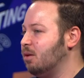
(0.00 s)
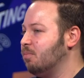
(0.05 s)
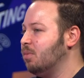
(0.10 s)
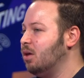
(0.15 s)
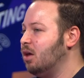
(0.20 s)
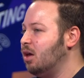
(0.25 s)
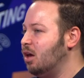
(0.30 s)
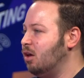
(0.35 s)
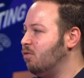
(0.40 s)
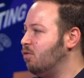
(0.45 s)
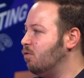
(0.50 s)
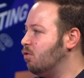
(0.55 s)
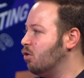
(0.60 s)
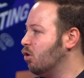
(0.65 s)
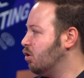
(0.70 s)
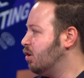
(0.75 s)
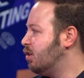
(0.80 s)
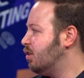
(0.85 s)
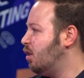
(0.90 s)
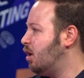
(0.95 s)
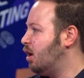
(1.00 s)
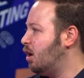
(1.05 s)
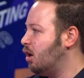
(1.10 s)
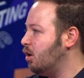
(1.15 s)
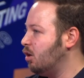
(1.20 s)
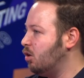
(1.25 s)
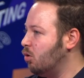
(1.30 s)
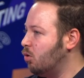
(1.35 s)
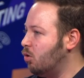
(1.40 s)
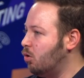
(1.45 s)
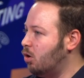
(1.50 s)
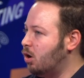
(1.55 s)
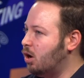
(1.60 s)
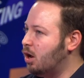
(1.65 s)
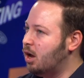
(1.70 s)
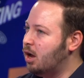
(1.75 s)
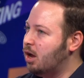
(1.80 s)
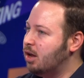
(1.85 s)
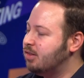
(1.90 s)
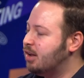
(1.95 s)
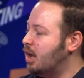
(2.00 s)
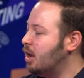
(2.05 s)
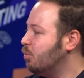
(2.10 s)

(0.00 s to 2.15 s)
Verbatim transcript: like if you've got your, uh, your uh,